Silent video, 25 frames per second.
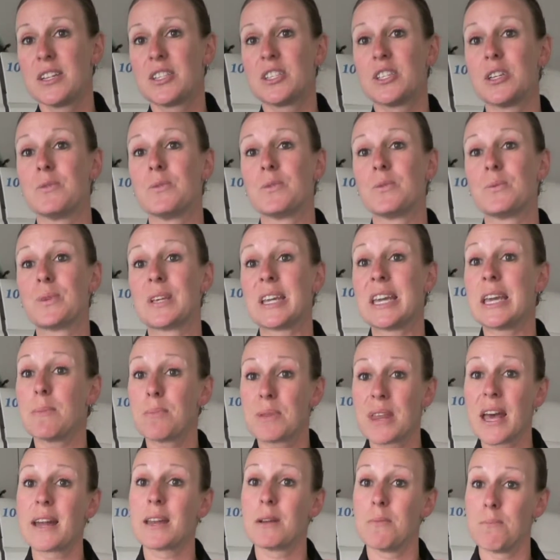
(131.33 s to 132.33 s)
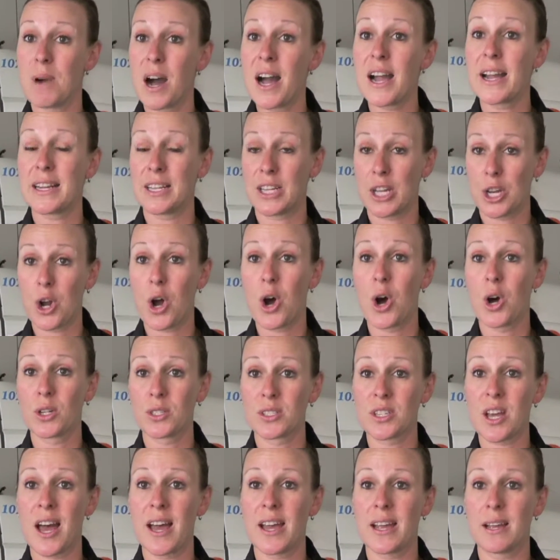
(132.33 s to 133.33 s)
to keep that in mind at all
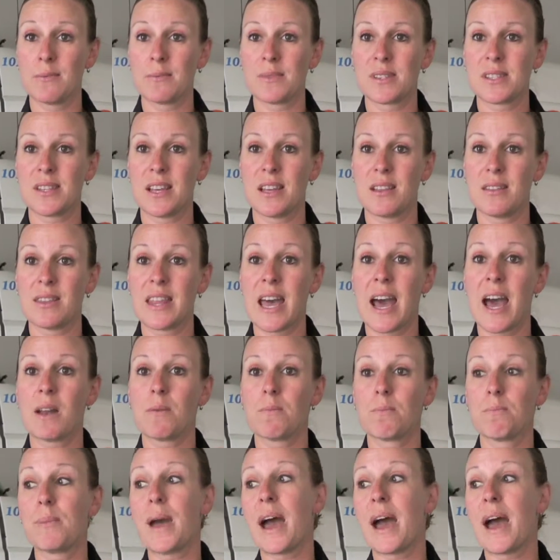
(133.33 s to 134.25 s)
times that that